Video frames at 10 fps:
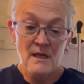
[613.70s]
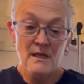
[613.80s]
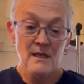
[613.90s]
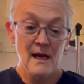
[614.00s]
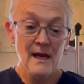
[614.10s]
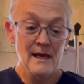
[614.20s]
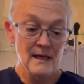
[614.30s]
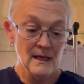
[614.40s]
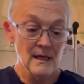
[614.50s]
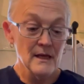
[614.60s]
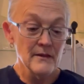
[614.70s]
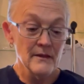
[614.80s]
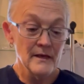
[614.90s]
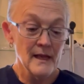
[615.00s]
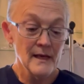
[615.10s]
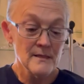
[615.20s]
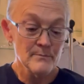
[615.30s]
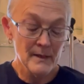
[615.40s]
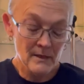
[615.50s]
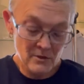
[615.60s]
Okay, the next
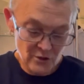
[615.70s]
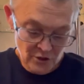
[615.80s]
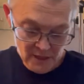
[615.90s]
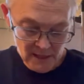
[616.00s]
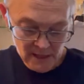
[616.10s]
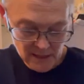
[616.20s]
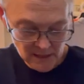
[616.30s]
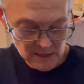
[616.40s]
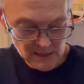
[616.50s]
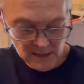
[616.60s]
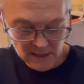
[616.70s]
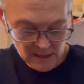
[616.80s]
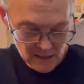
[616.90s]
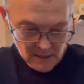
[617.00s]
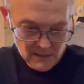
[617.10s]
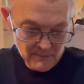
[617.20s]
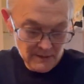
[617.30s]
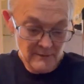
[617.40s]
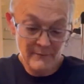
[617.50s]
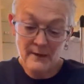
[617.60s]
pair of jeans is, let me
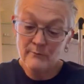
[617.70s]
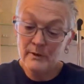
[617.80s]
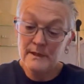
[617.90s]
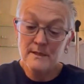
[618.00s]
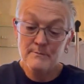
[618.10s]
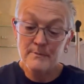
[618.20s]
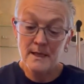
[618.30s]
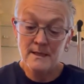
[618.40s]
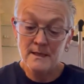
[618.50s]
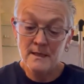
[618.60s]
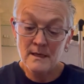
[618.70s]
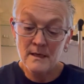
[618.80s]
see if I can read this button.